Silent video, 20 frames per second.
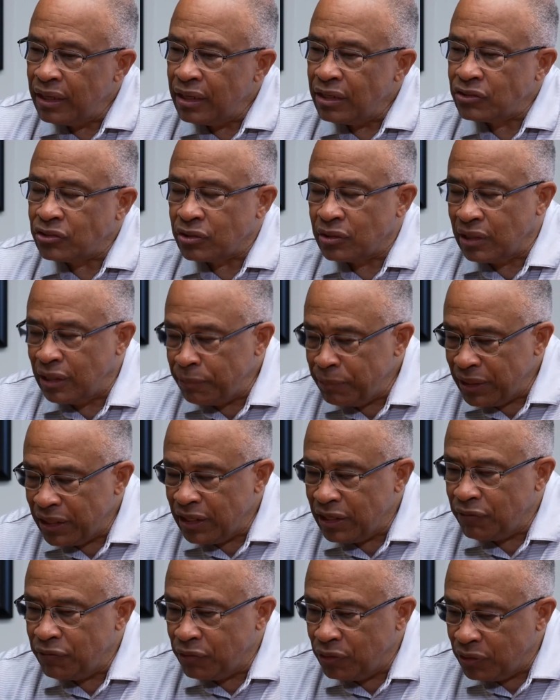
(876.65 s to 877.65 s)
So let me
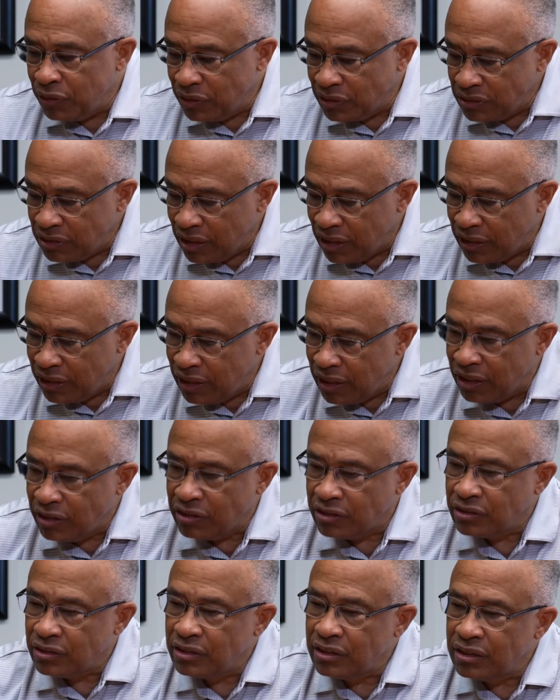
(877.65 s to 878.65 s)
give you
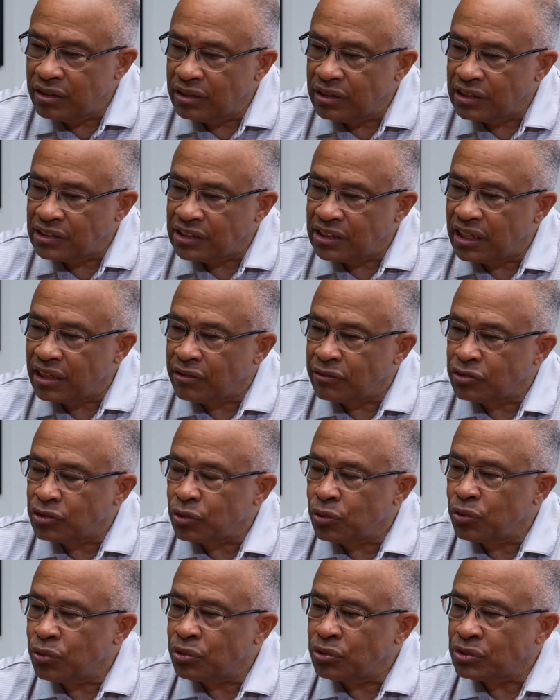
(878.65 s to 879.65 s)
another set of
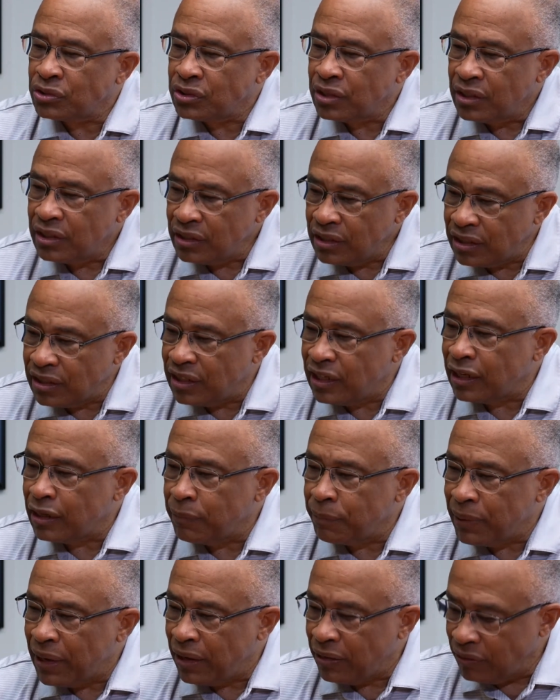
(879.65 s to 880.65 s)
schools to think
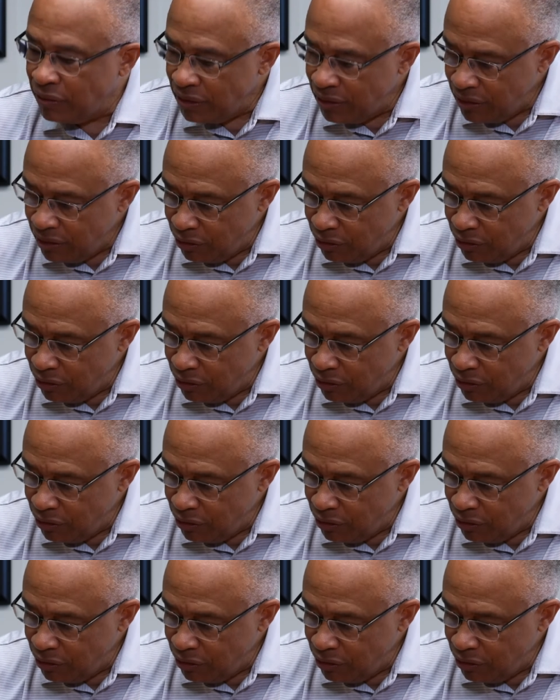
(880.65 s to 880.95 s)
about.